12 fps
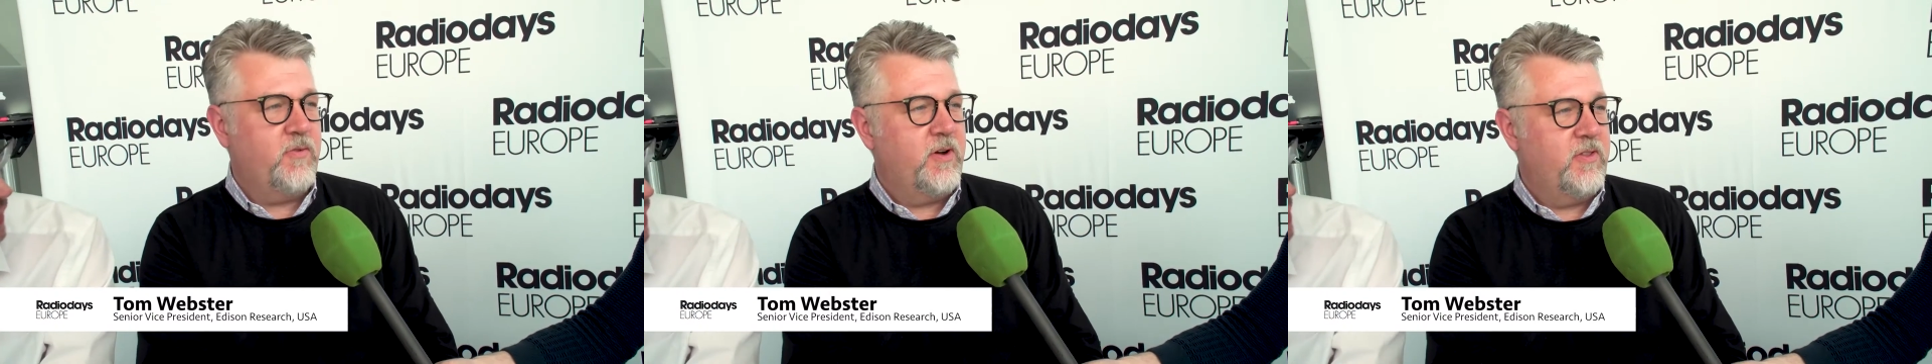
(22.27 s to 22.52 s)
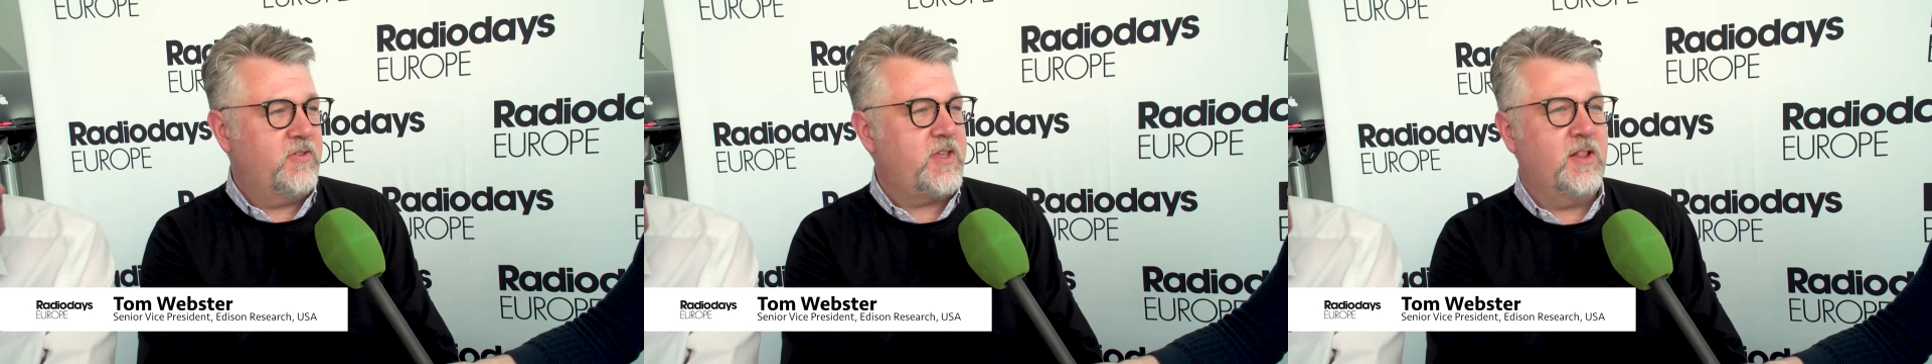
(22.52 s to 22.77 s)
in
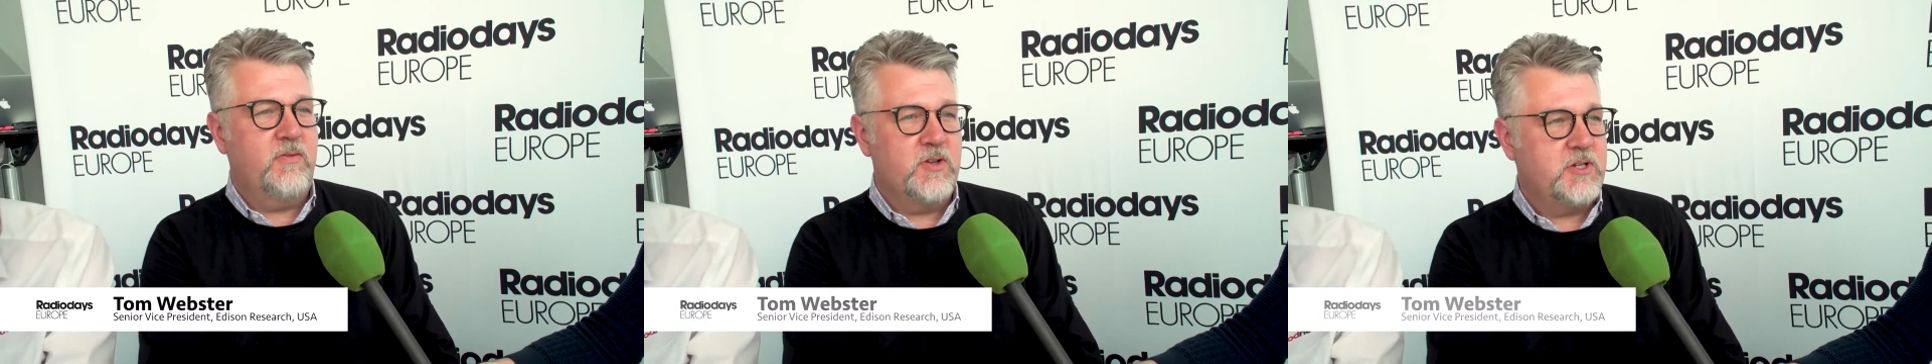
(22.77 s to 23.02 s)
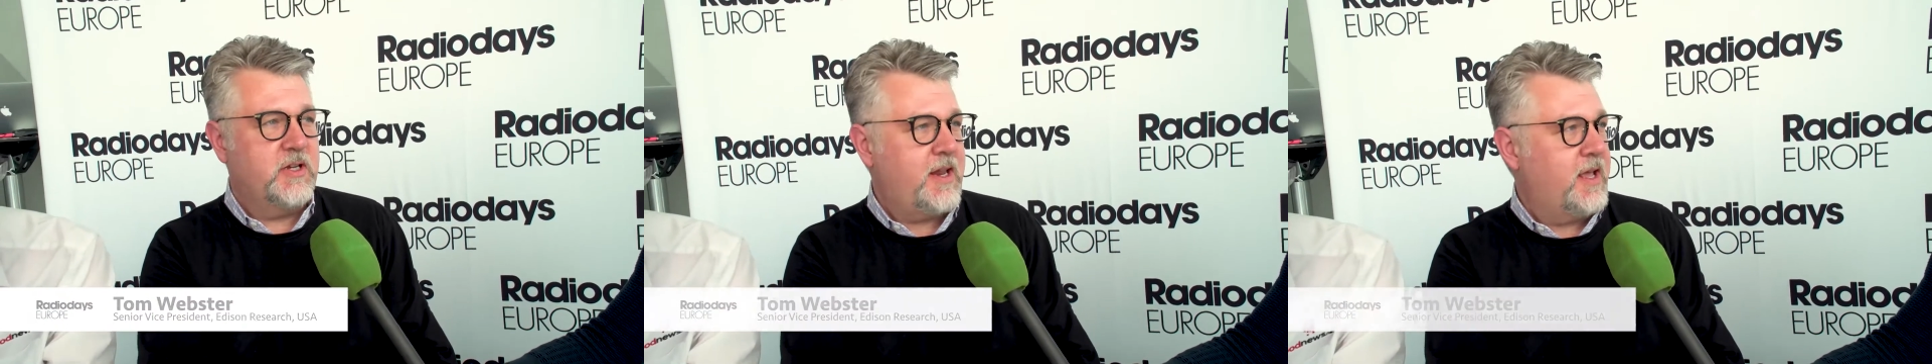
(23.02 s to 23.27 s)
front of the
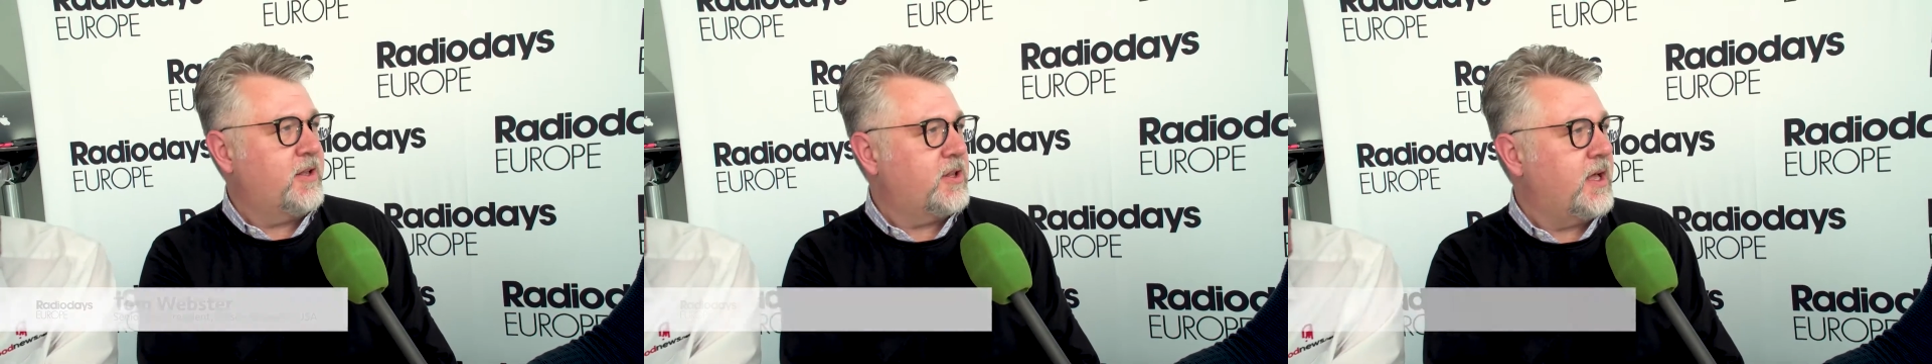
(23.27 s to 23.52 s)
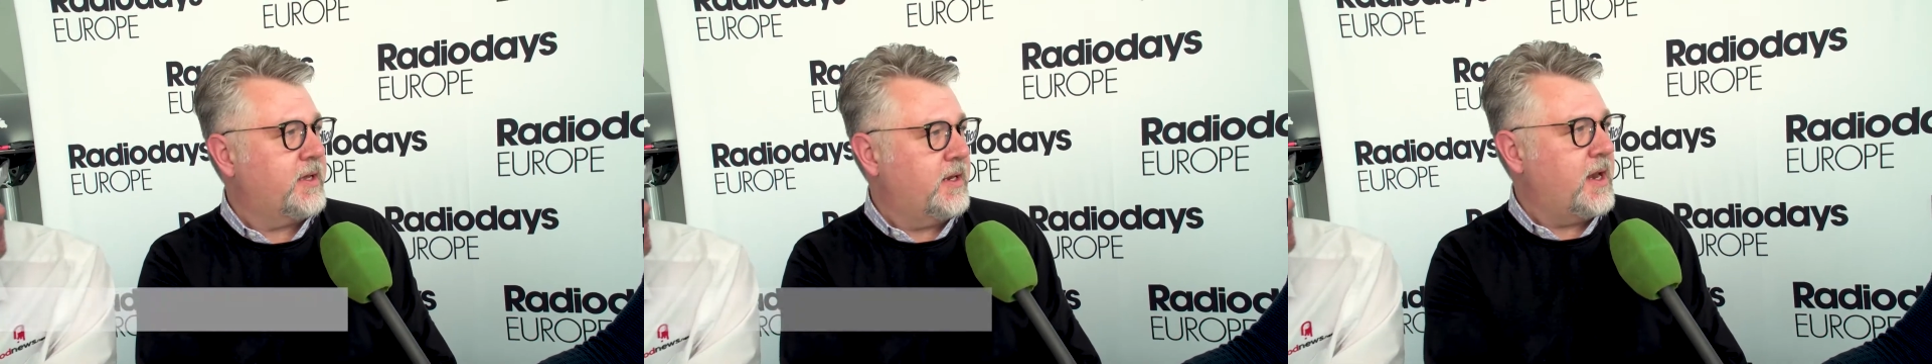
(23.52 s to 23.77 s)
television at 8
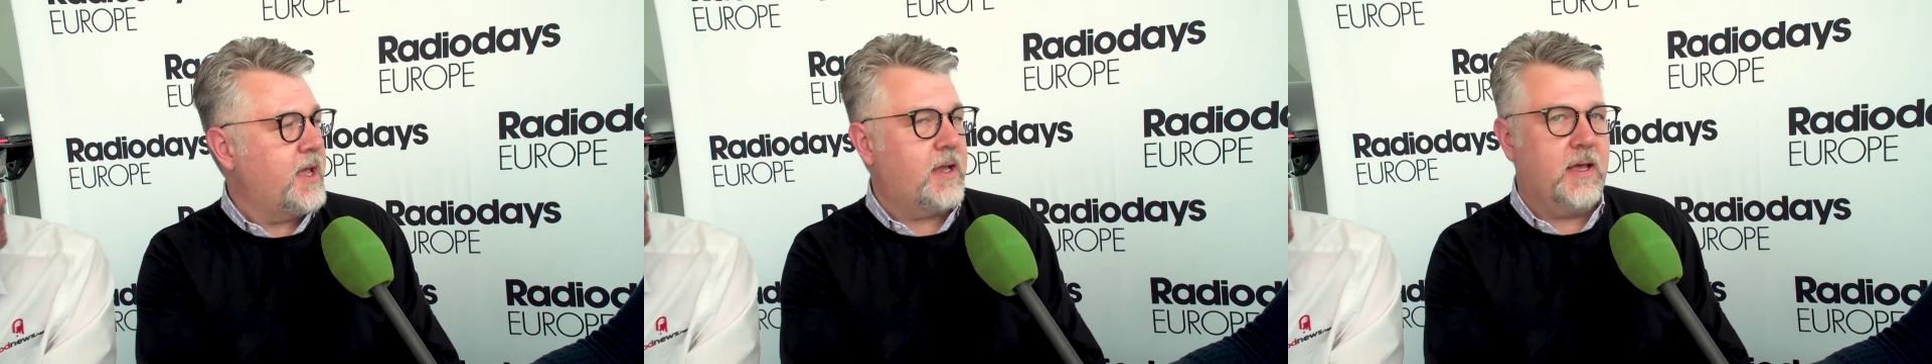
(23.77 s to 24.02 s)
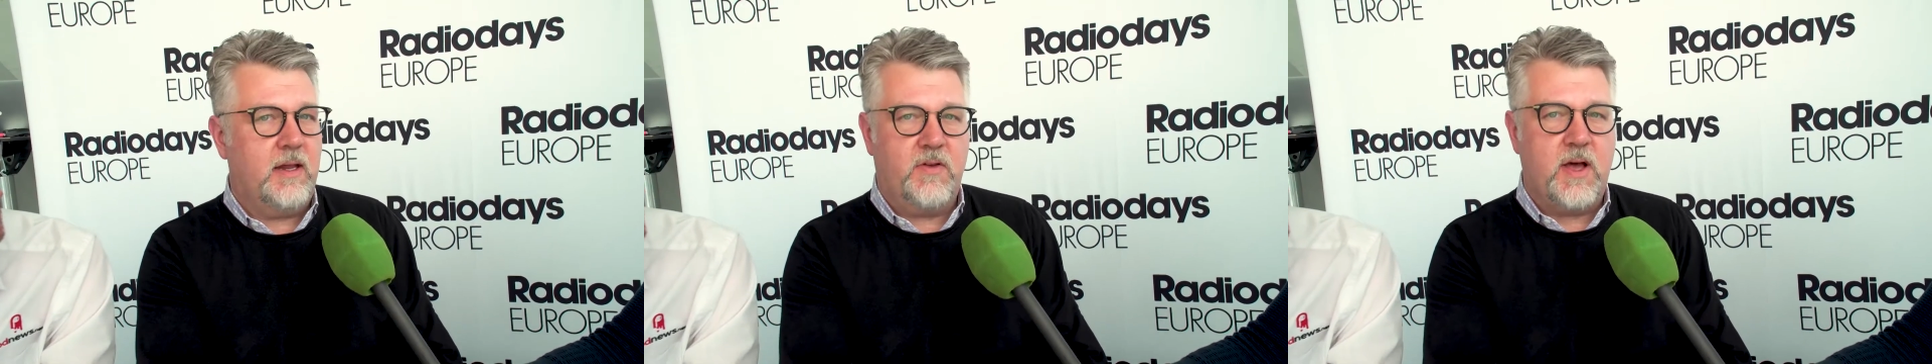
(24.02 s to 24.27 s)
o'clock at
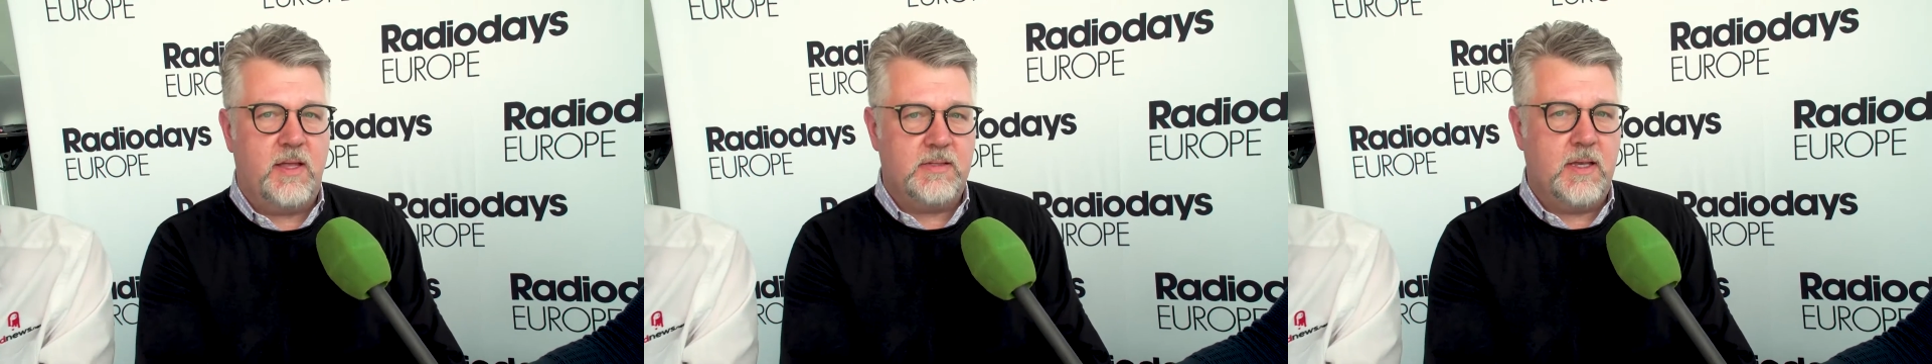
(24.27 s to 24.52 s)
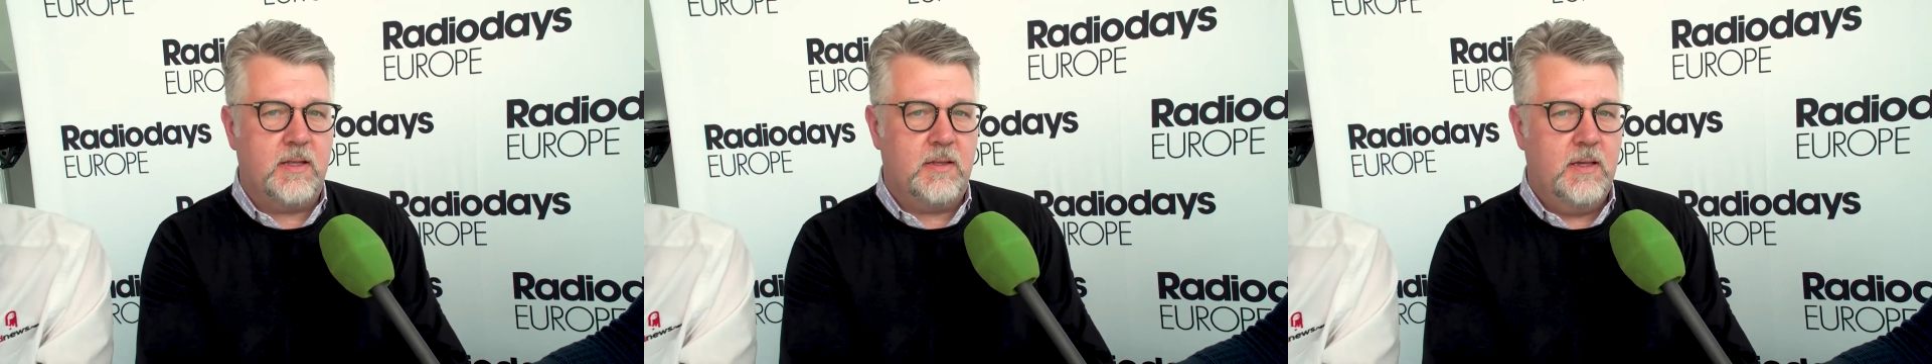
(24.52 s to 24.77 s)
night kind of
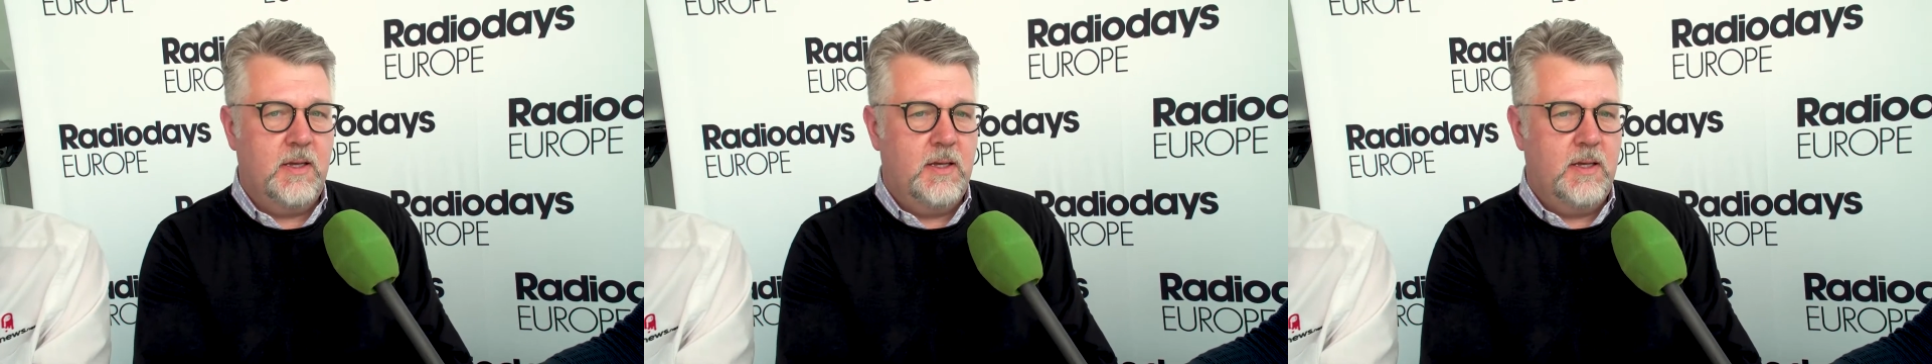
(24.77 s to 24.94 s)
content.